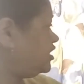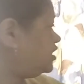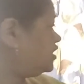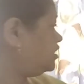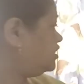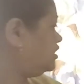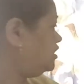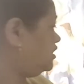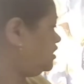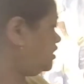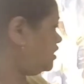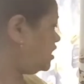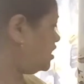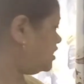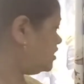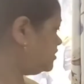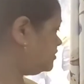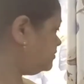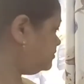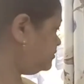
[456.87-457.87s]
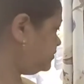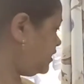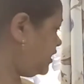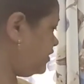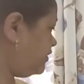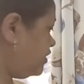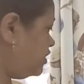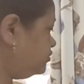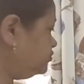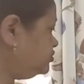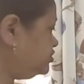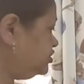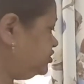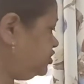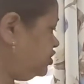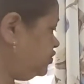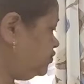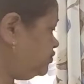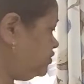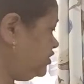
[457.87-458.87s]
are around the
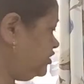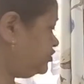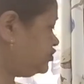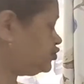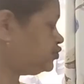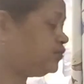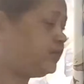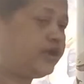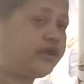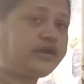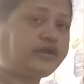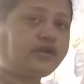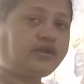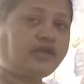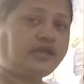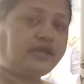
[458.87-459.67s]
nucleus, where